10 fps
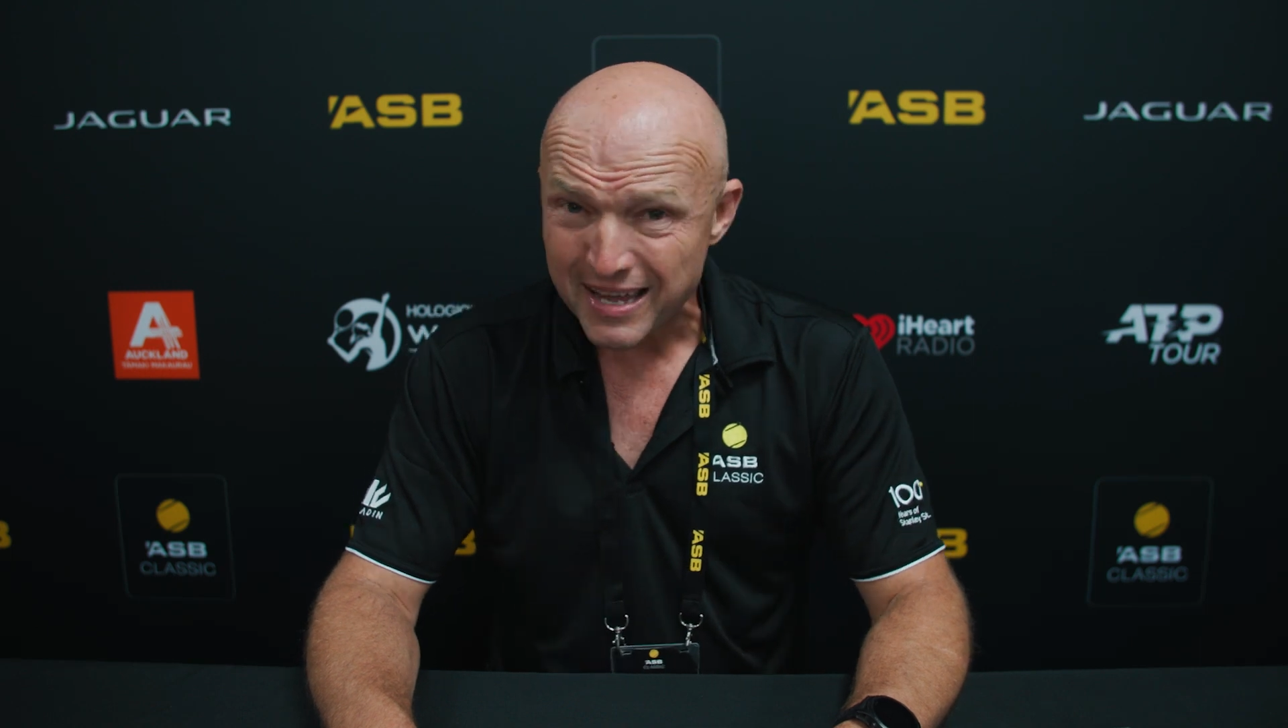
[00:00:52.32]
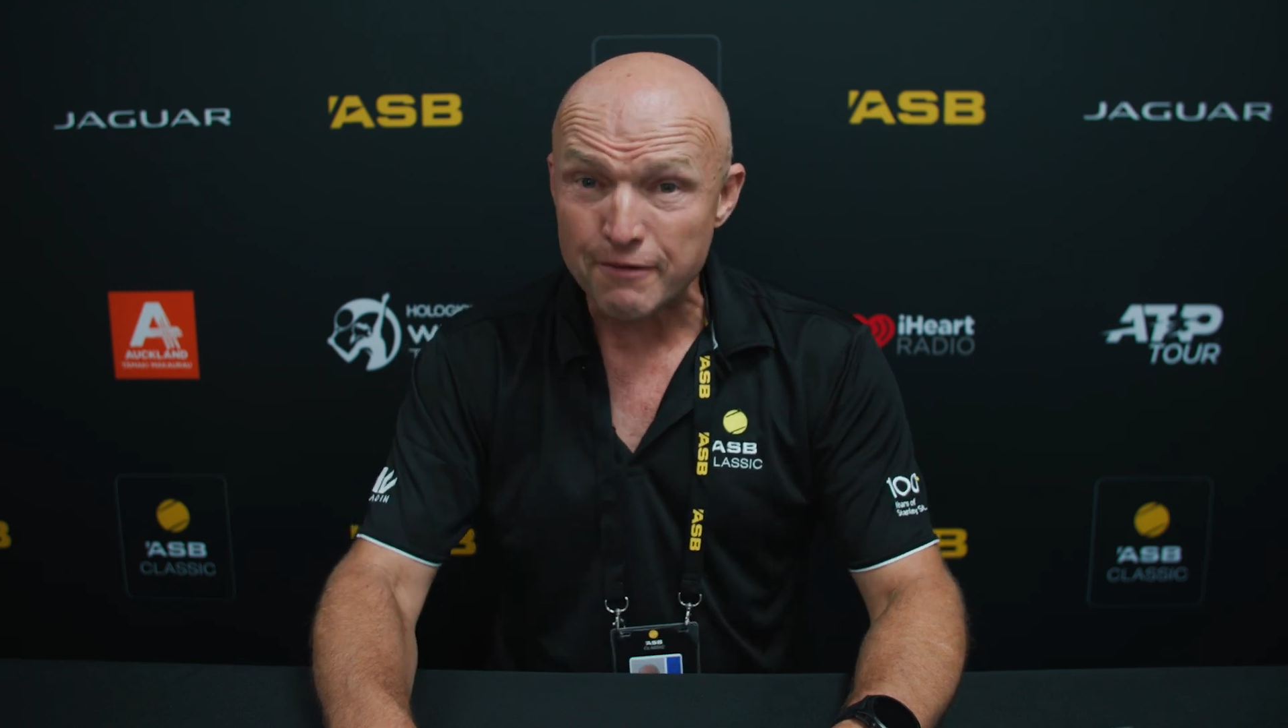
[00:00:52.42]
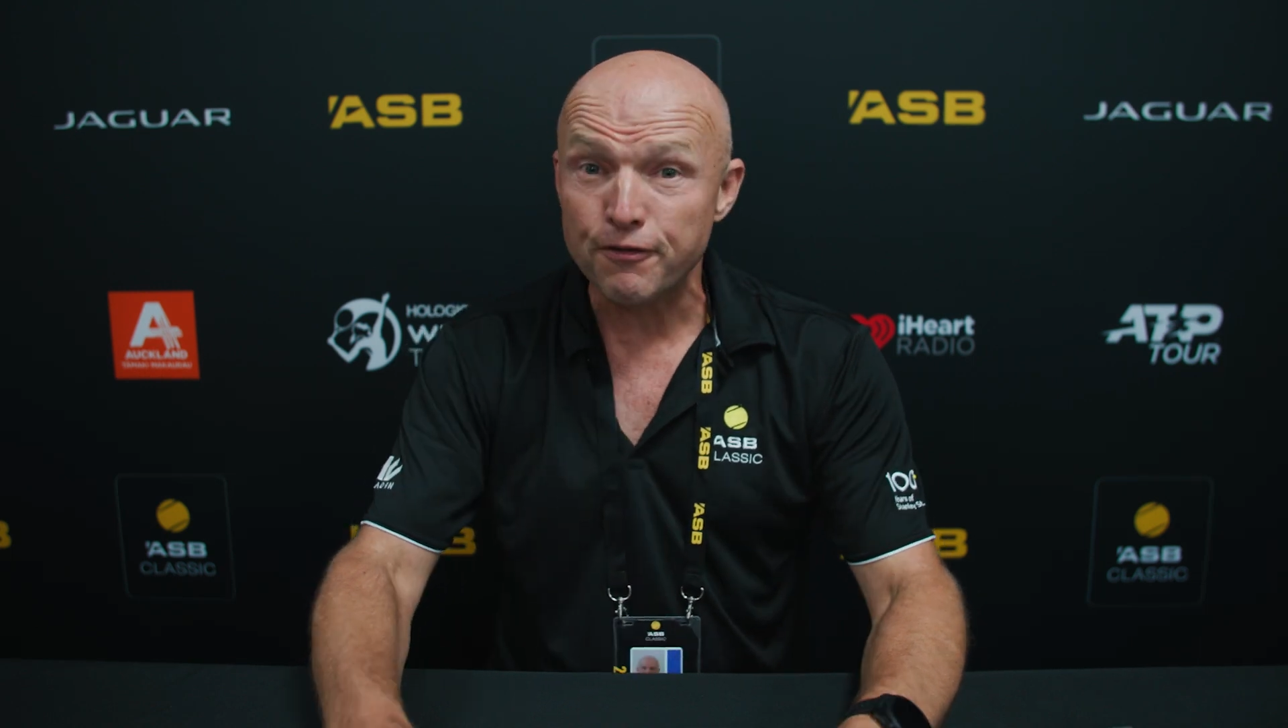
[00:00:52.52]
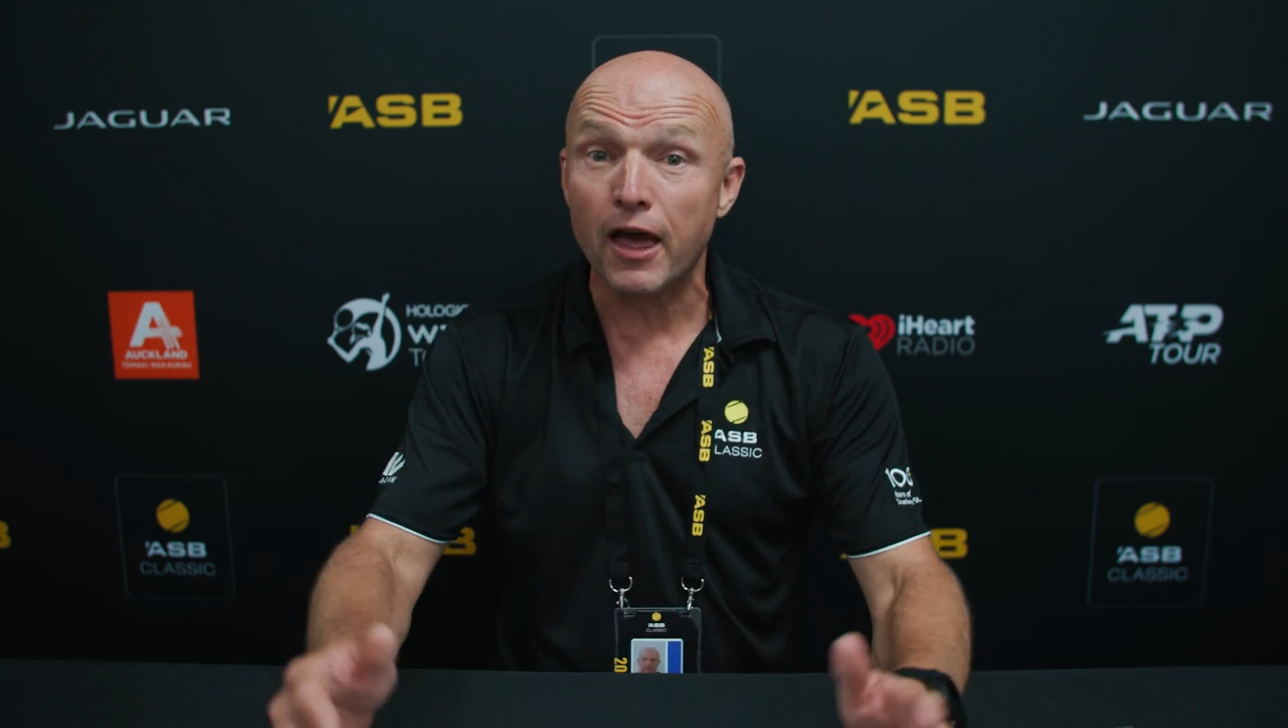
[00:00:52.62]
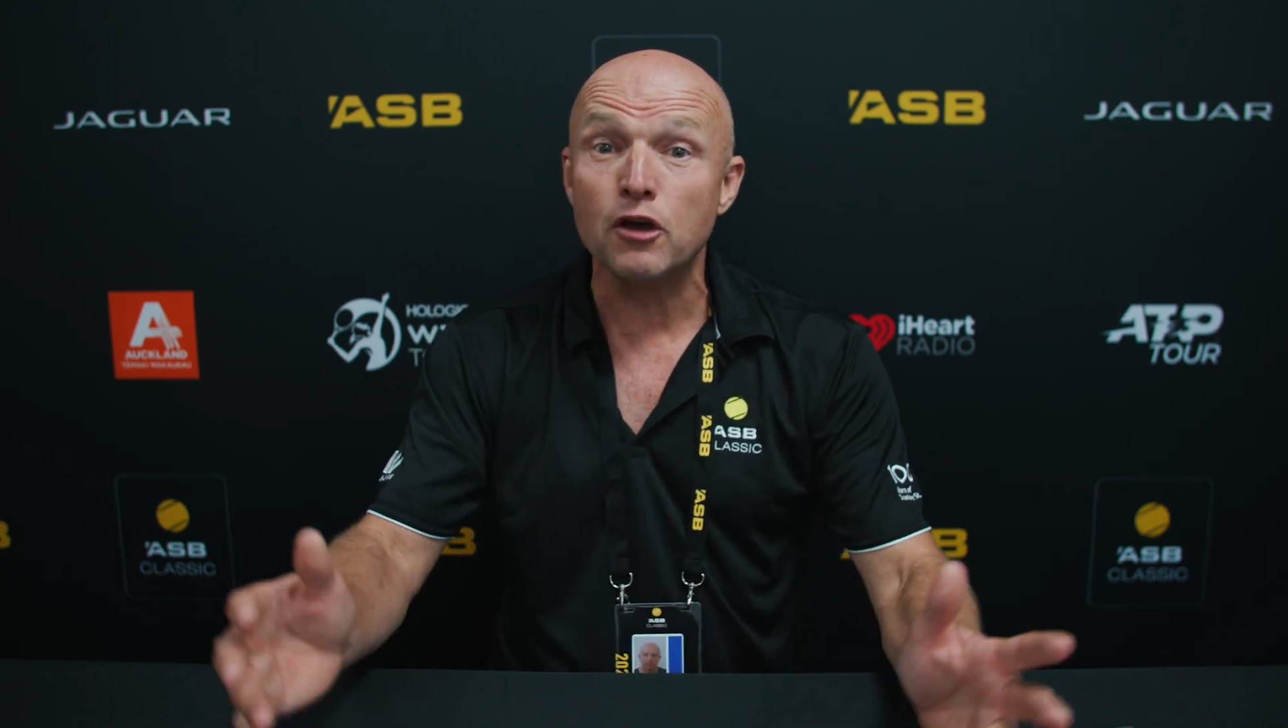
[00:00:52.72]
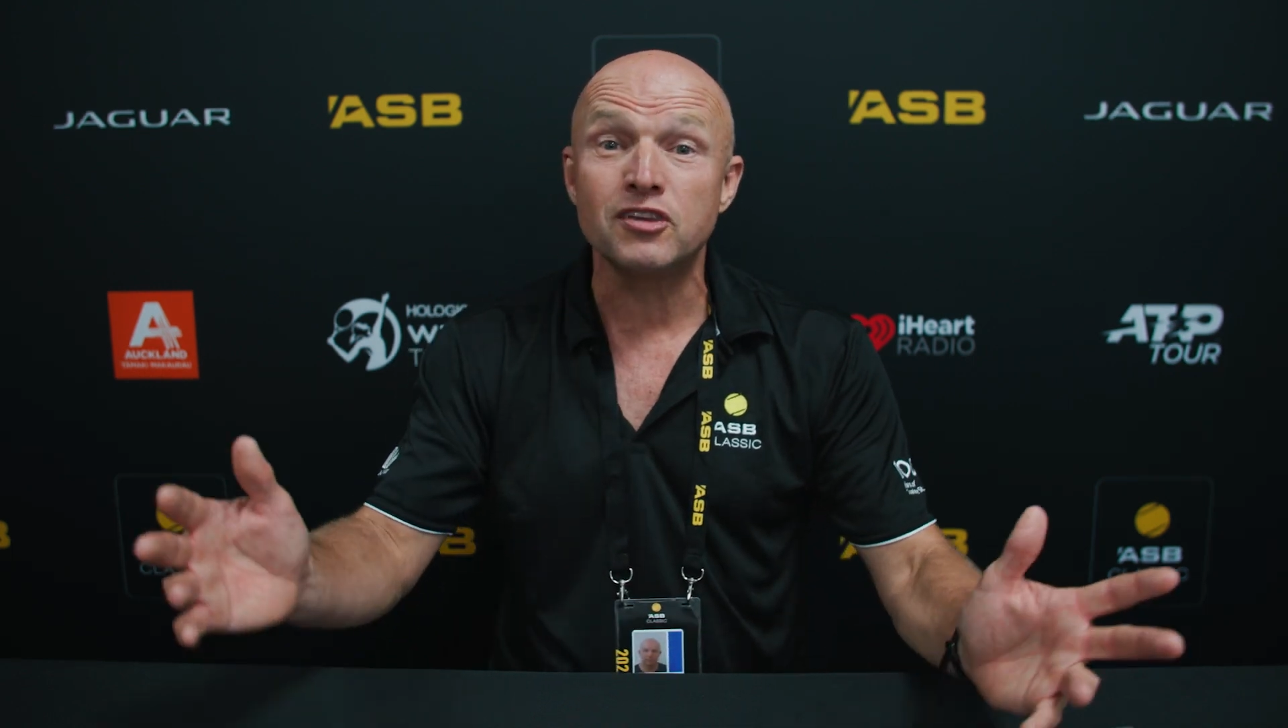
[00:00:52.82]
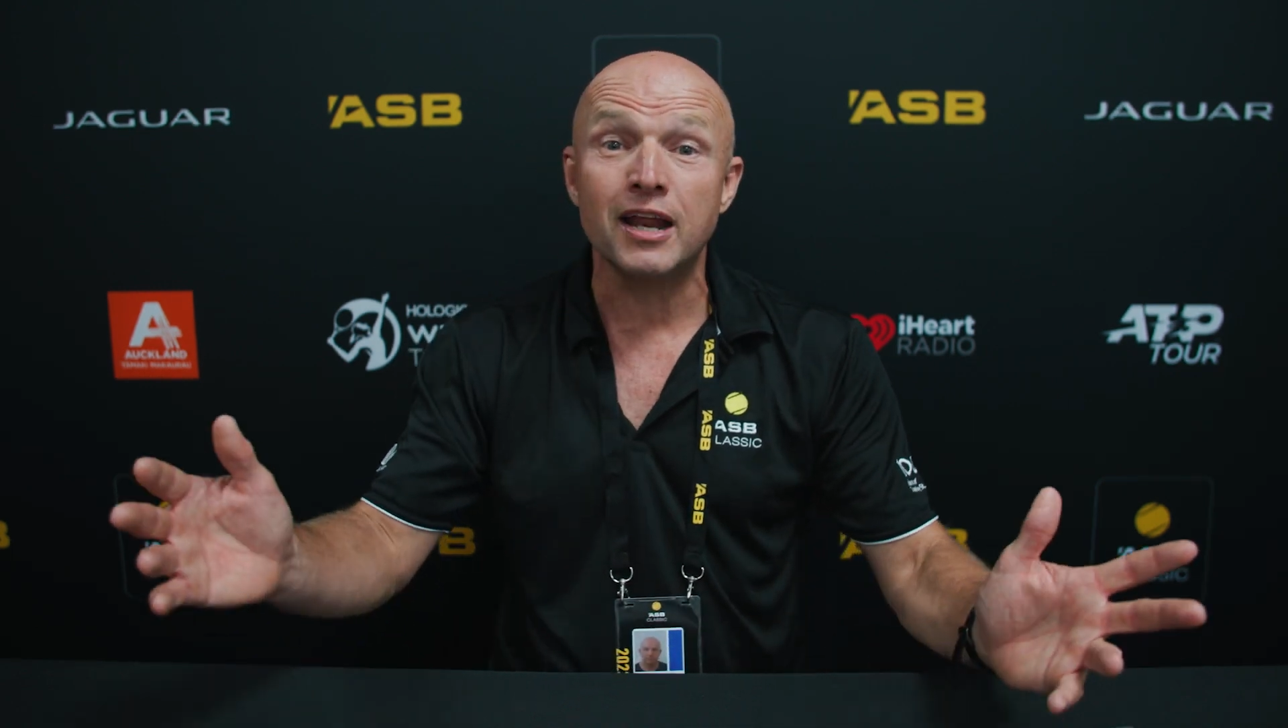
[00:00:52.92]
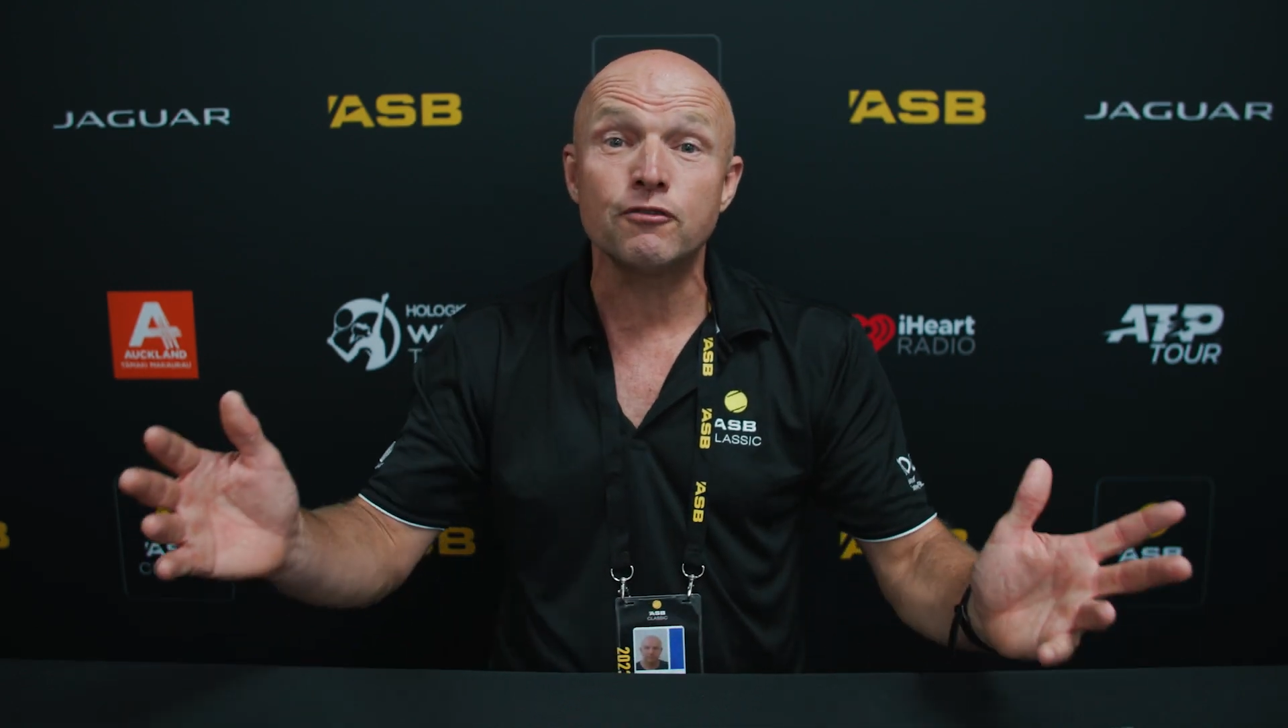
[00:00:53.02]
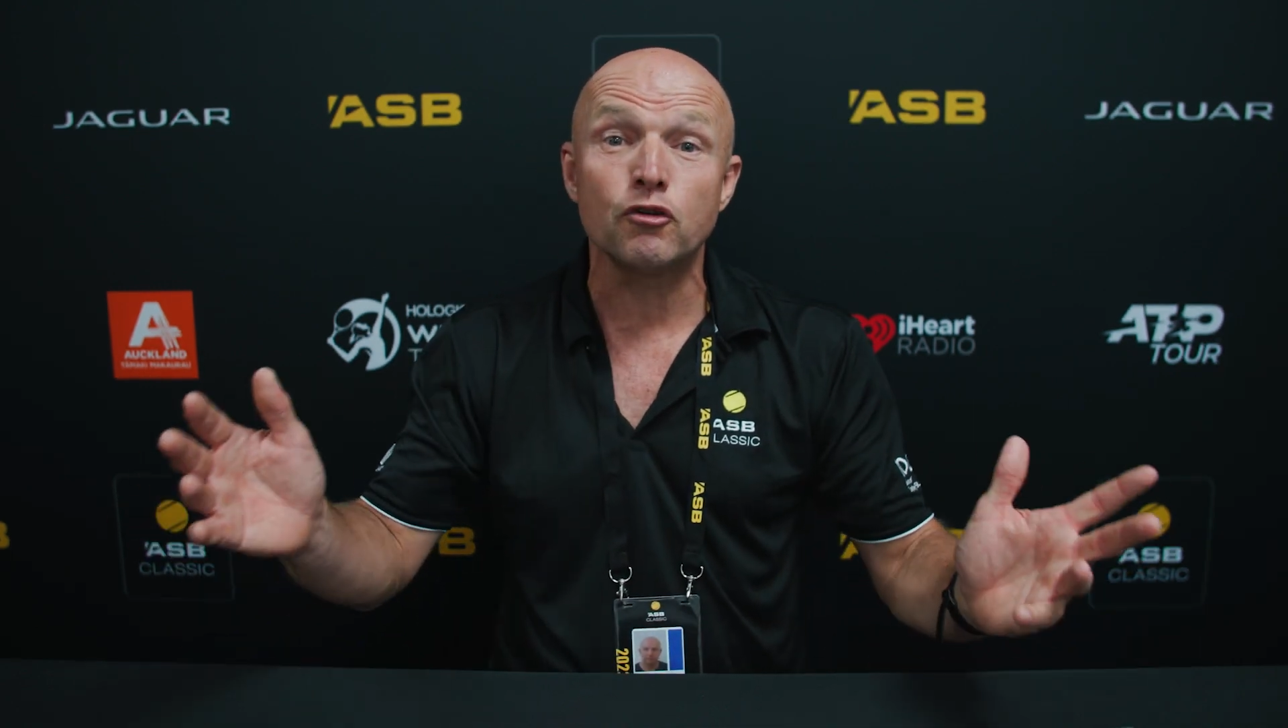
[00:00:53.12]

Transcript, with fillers: And for those that have